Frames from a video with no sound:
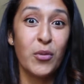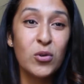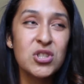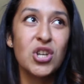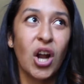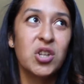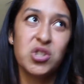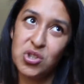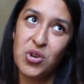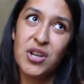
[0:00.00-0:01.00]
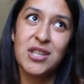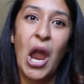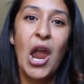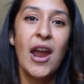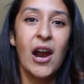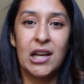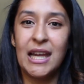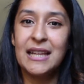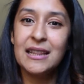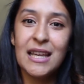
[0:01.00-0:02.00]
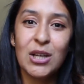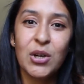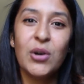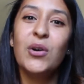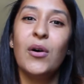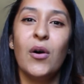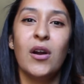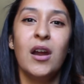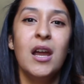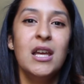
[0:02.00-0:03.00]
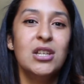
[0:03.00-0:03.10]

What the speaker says: Most yarn stores are like little, or